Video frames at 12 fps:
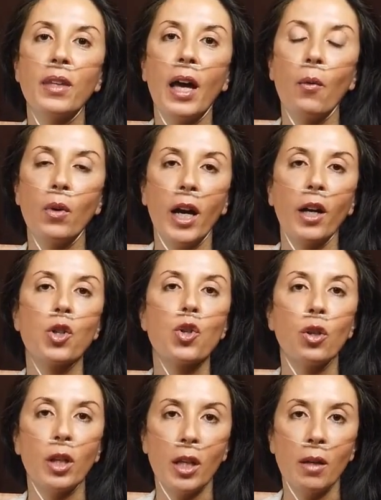that would
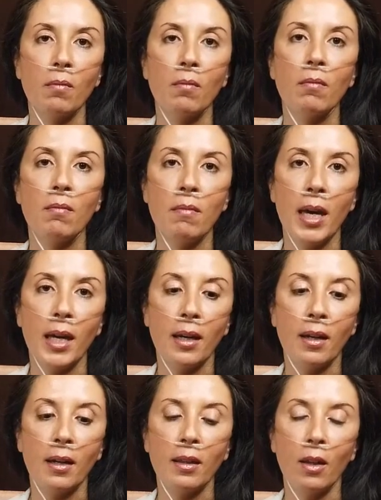actually
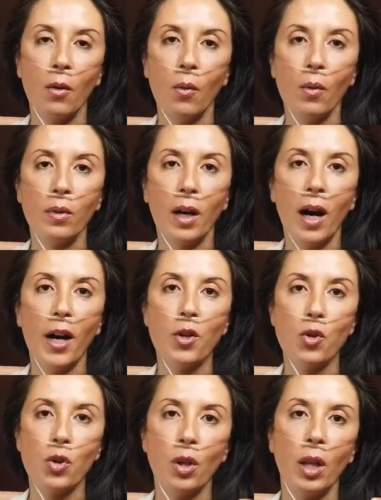make the
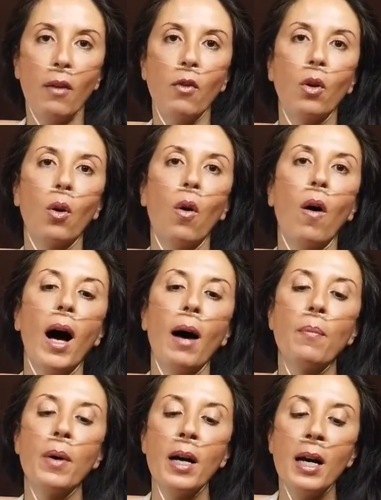hydrogen level go
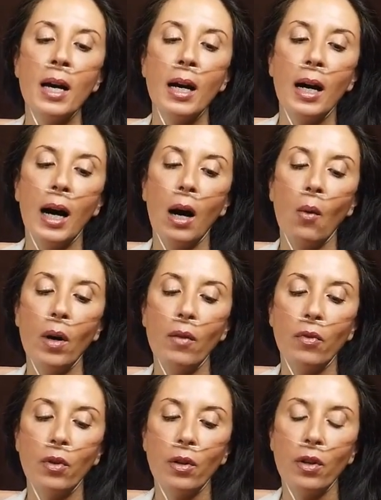up.
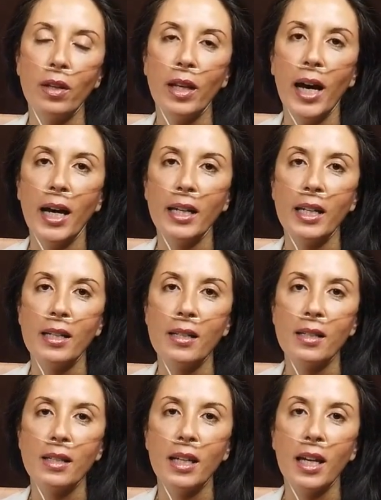However, that
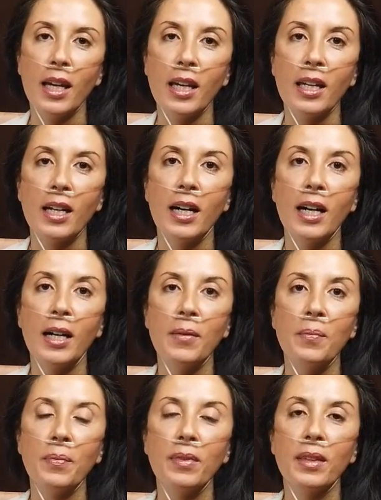is
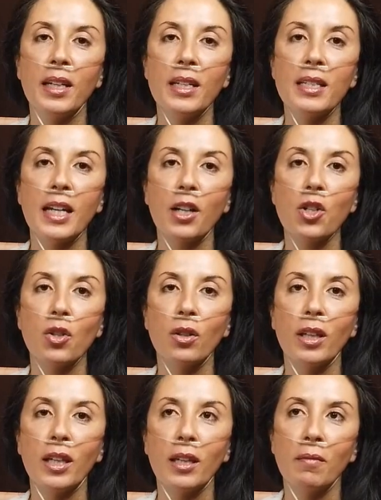
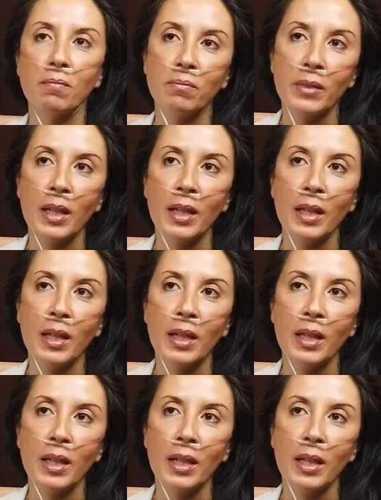actually